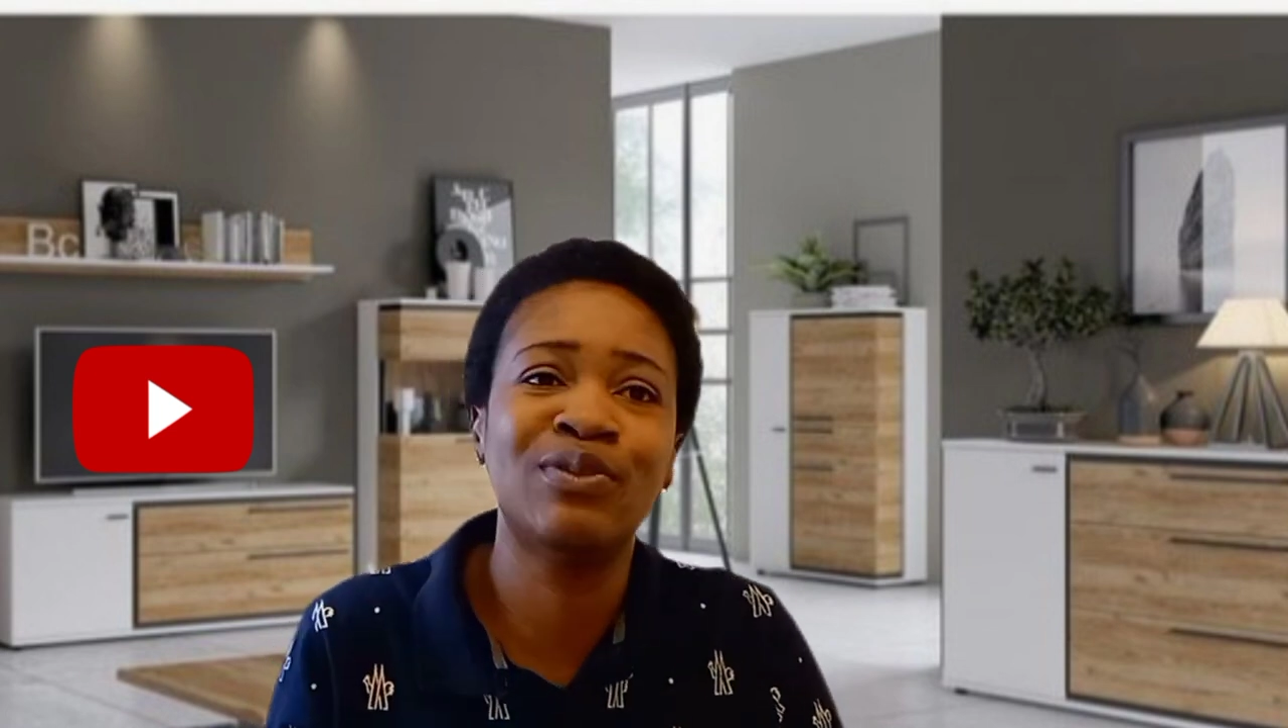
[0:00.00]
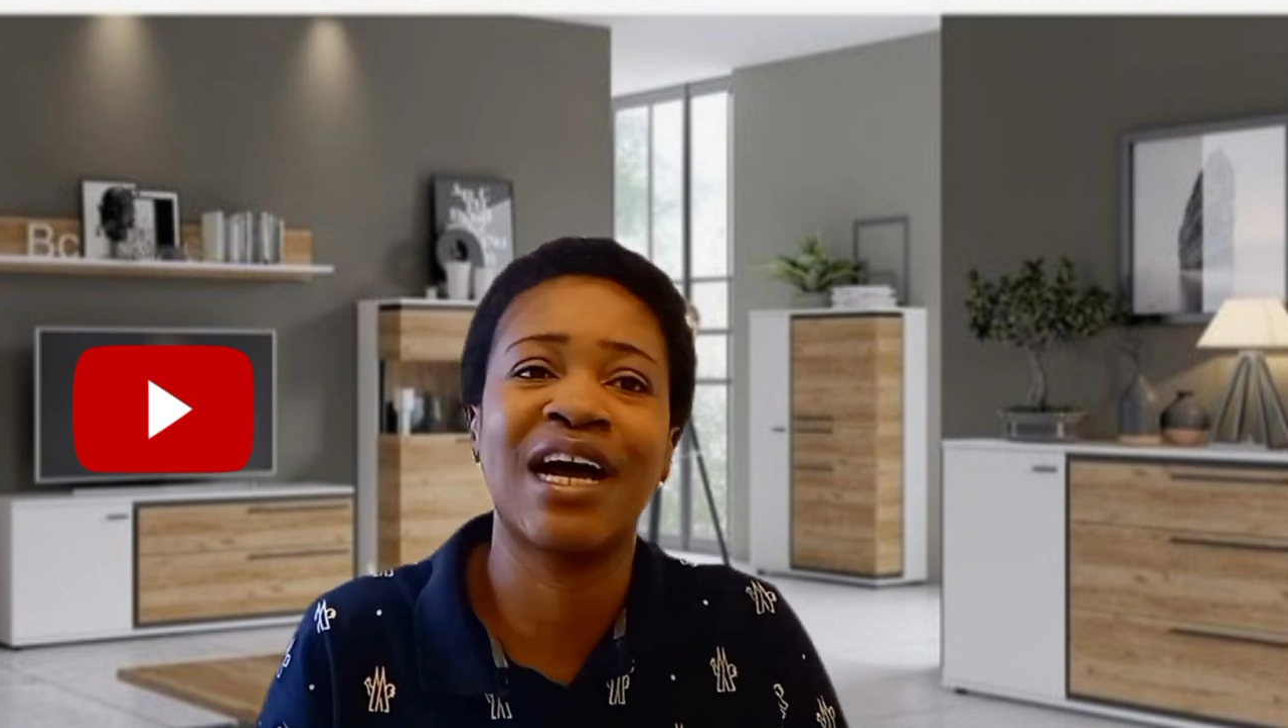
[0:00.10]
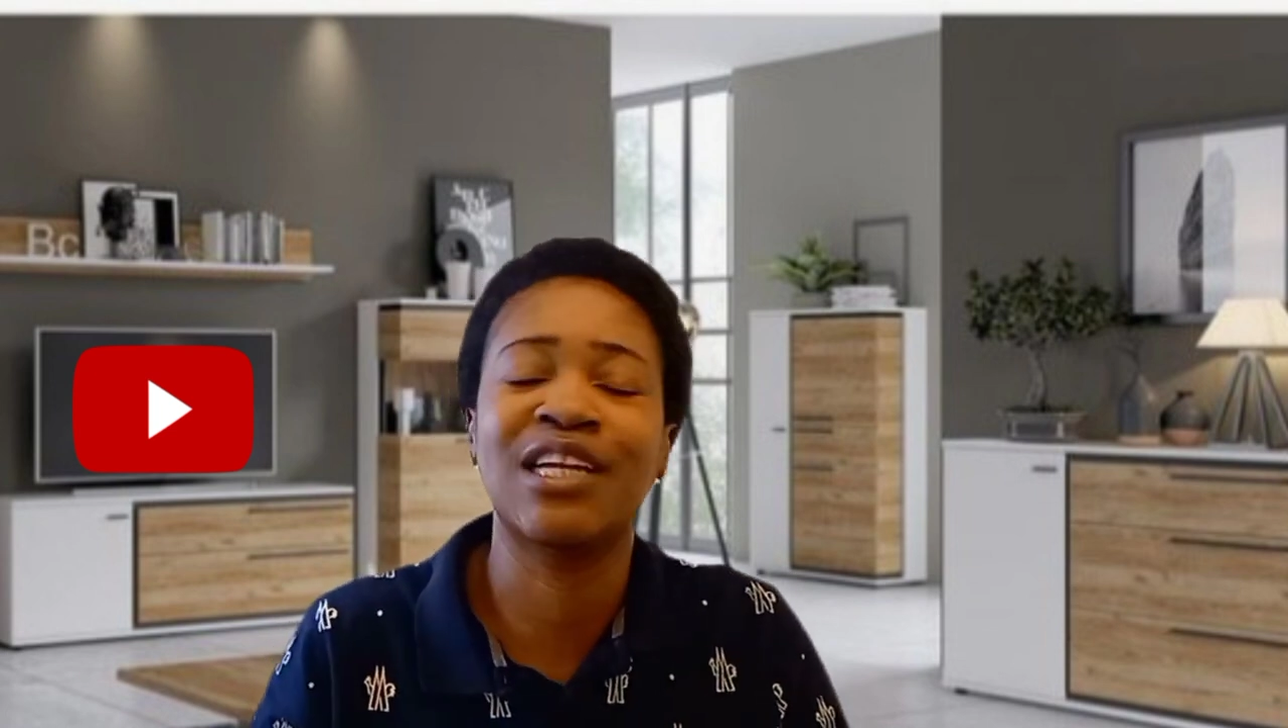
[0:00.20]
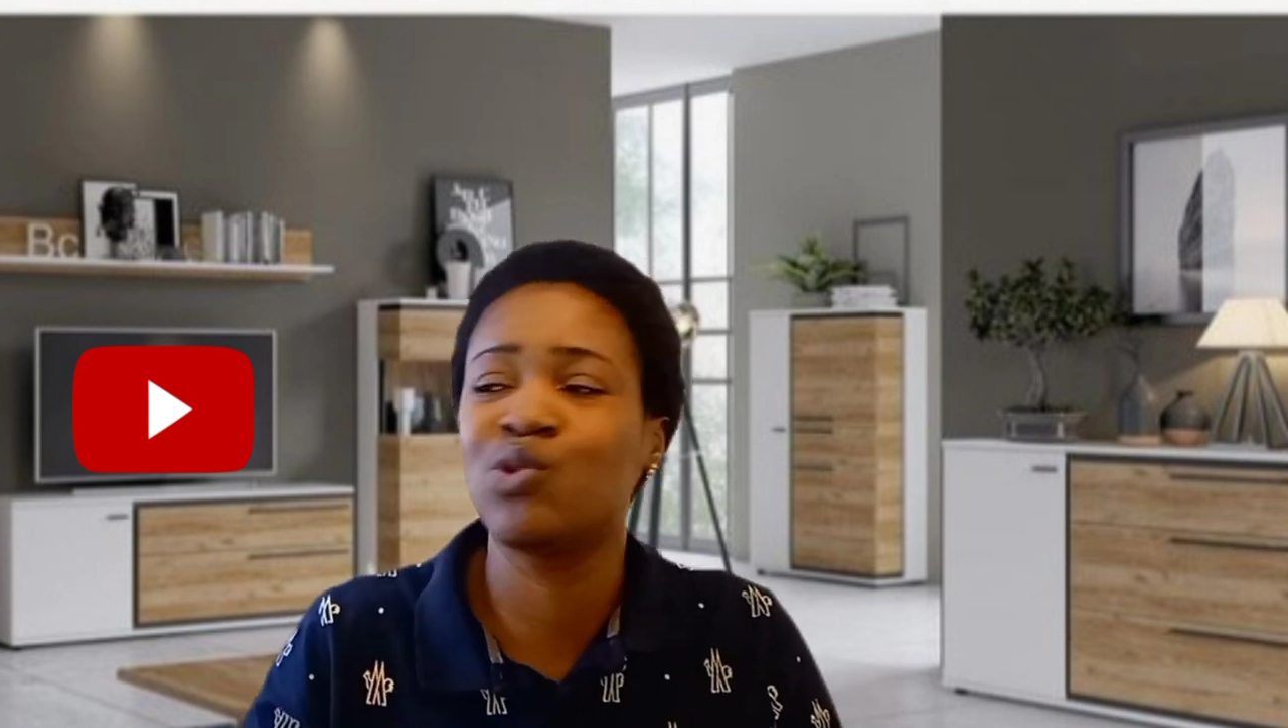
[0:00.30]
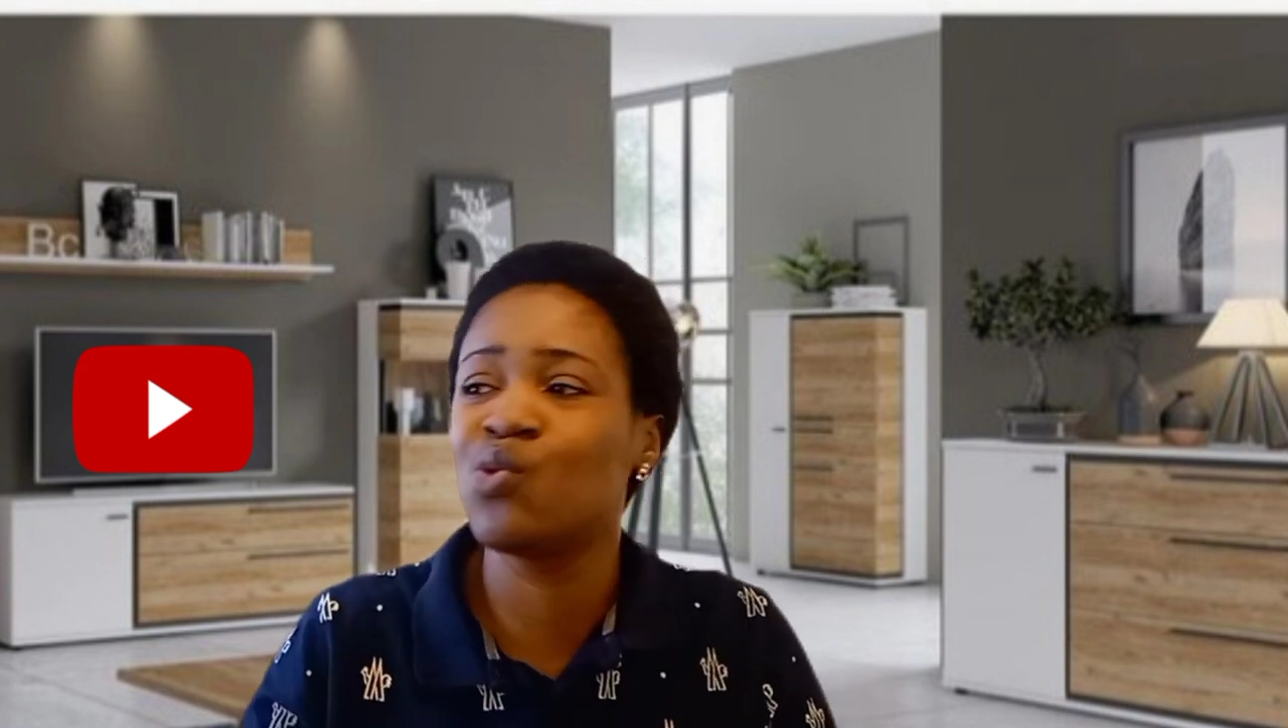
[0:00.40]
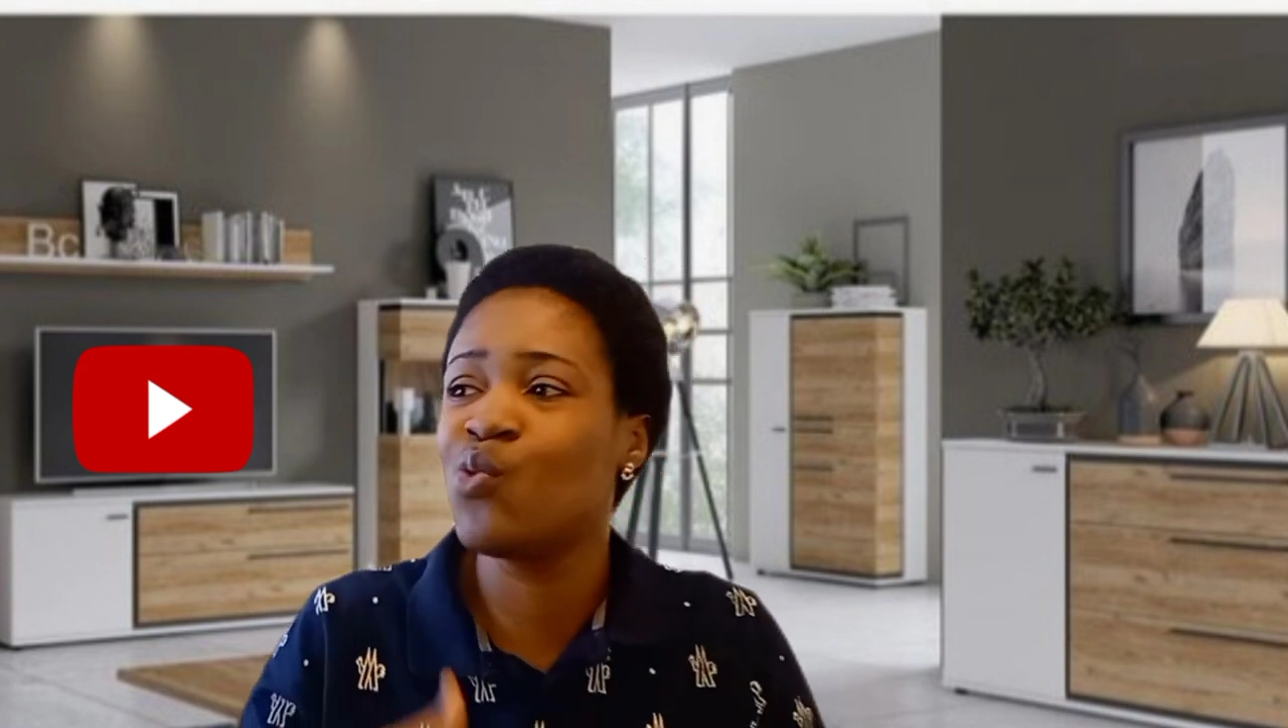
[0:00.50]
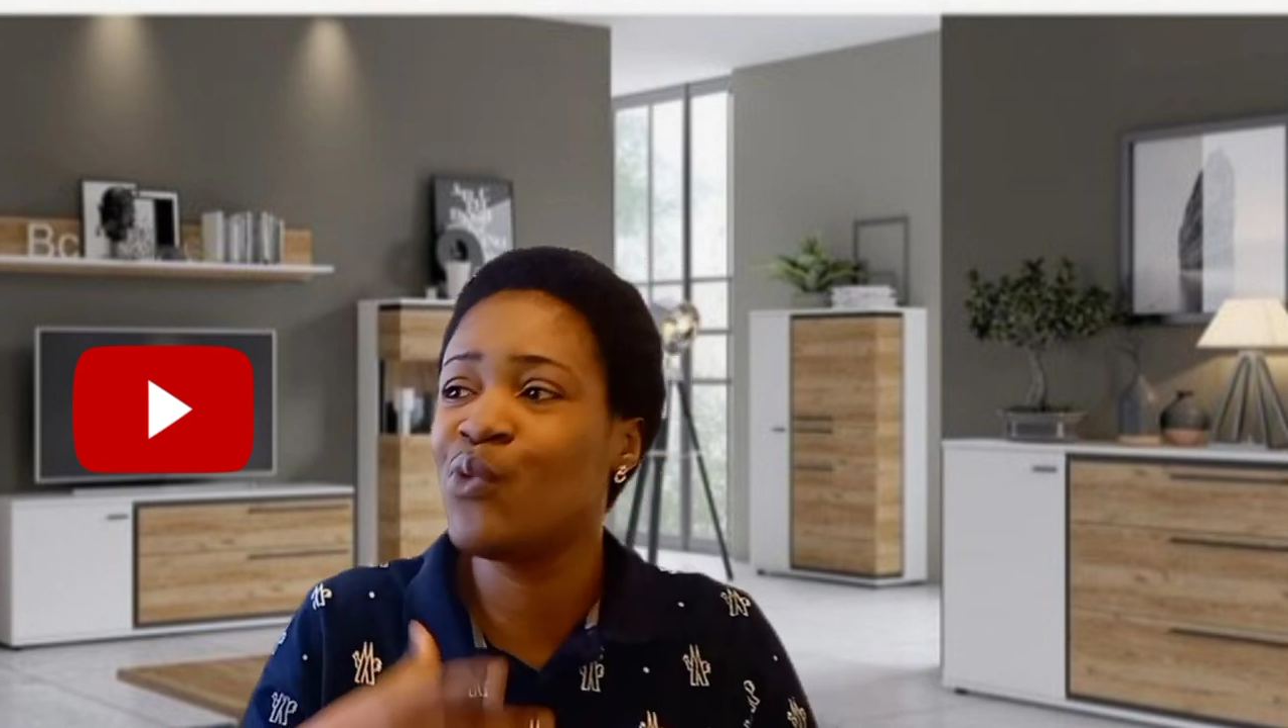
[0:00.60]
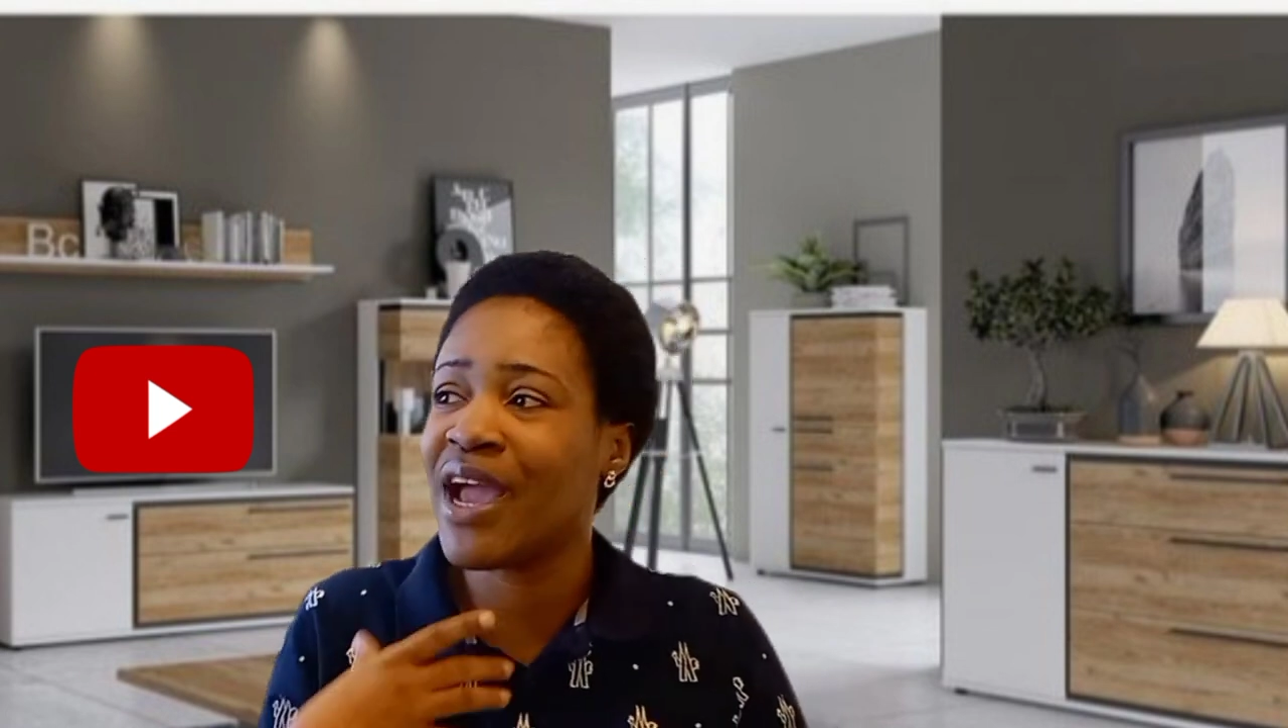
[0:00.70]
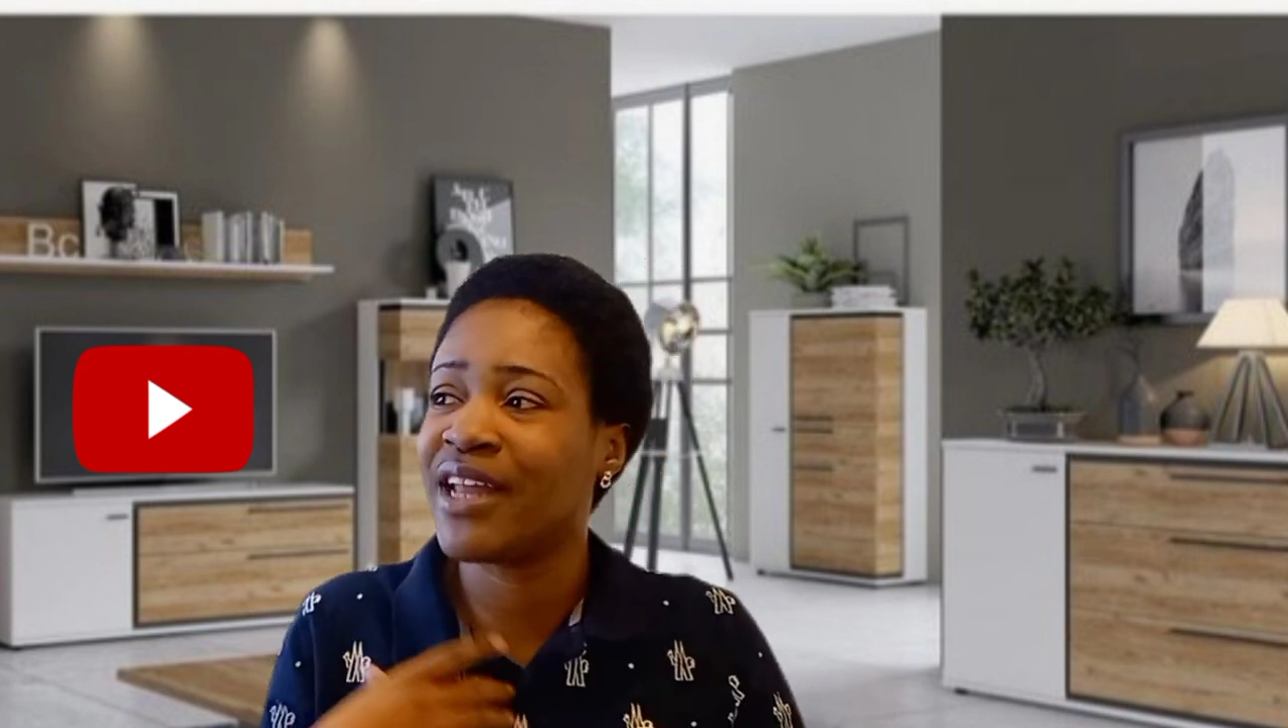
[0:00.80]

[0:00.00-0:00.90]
that you wear